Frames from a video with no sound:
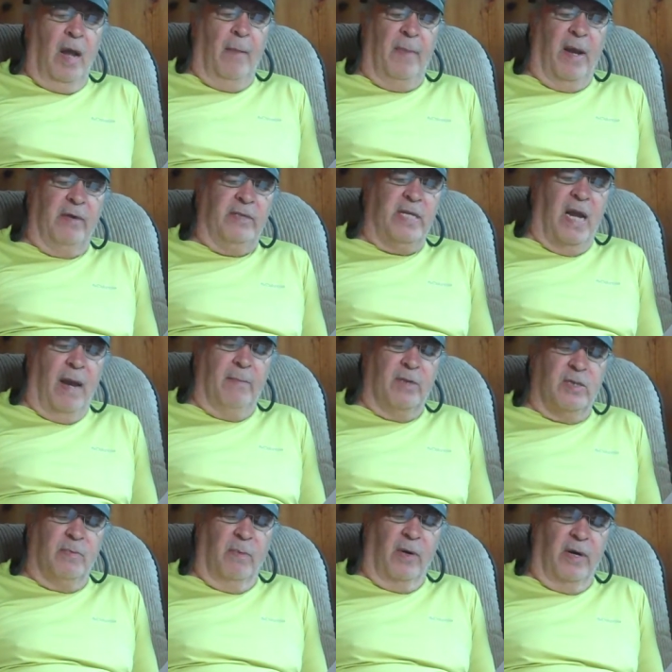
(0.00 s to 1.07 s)
about
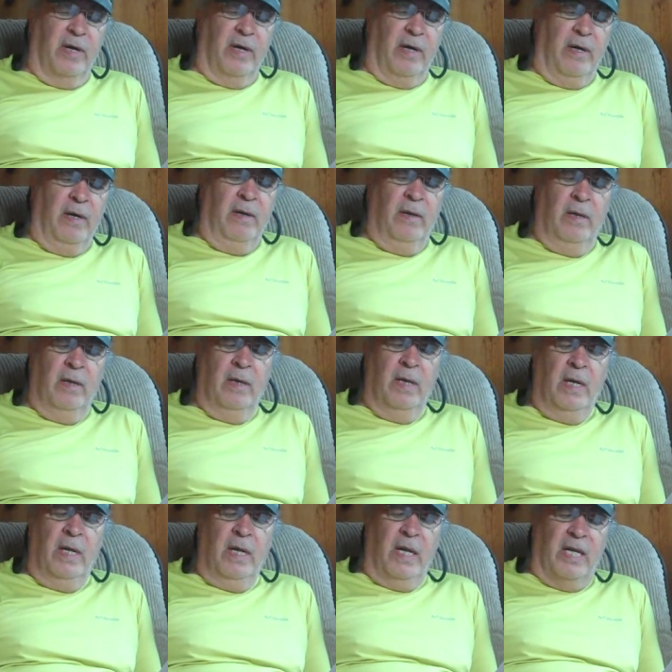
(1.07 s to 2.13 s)
Thomas Merton.
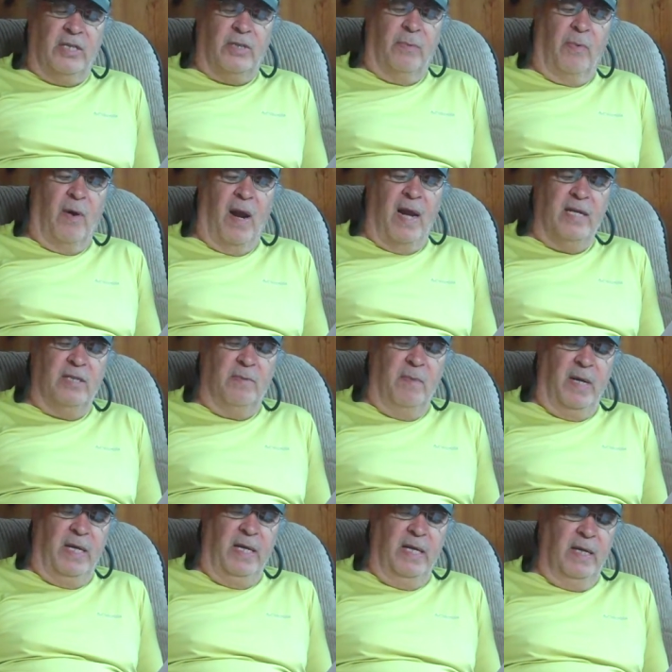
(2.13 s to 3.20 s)
It surprised
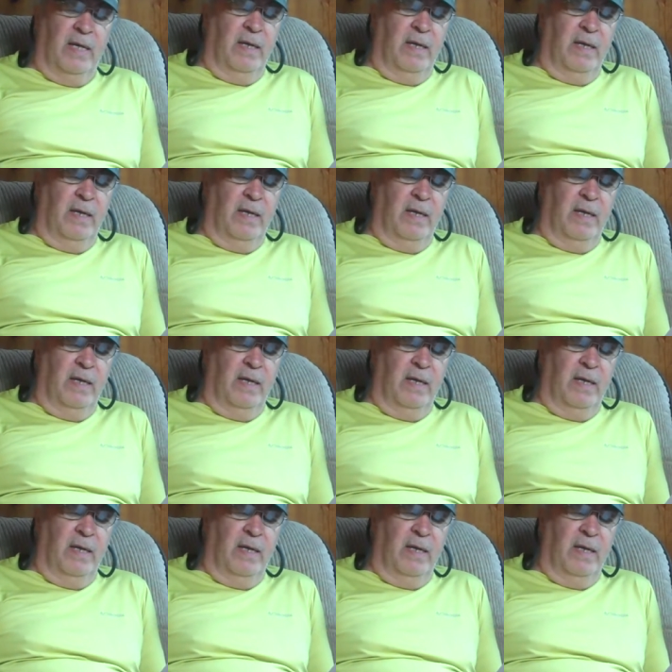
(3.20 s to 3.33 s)
me.